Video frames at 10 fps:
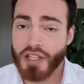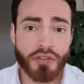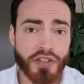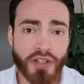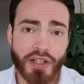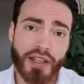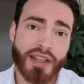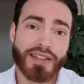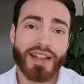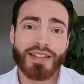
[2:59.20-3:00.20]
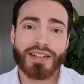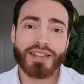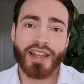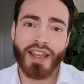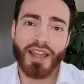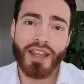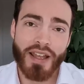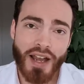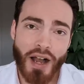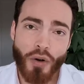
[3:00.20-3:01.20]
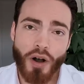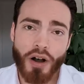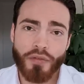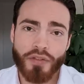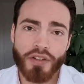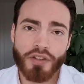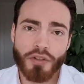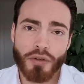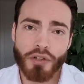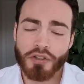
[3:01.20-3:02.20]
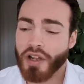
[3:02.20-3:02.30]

Interestingly, it doesn't say how often you're